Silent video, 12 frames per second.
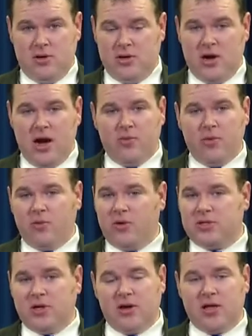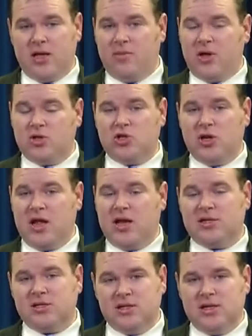not when we're talking about
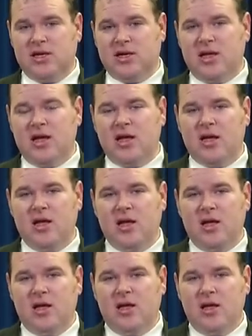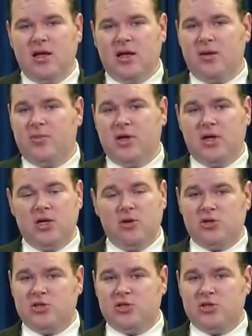genetics and DNA. It could be a huge